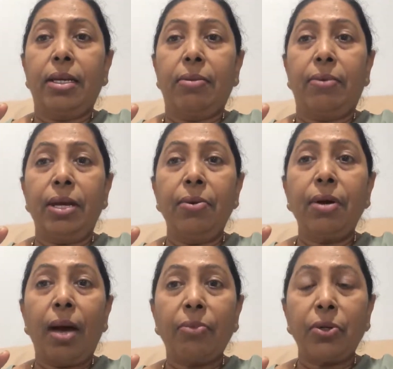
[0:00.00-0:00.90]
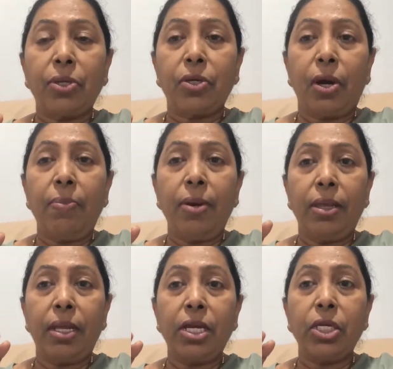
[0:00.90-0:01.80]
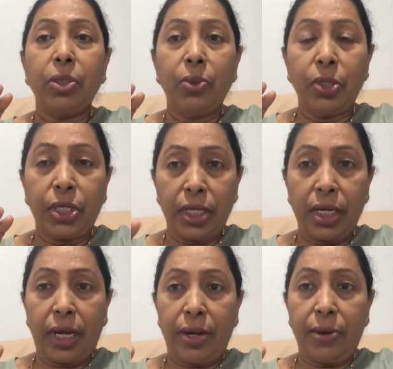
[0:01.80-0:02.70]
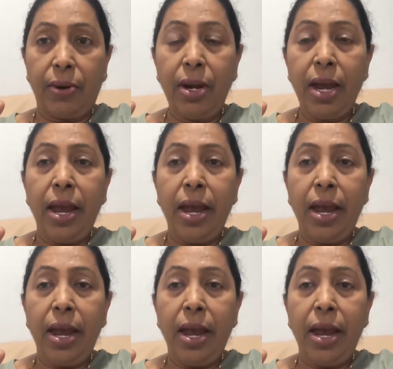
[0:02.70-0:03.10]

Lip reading: when you come to stop, there is no jerk at all.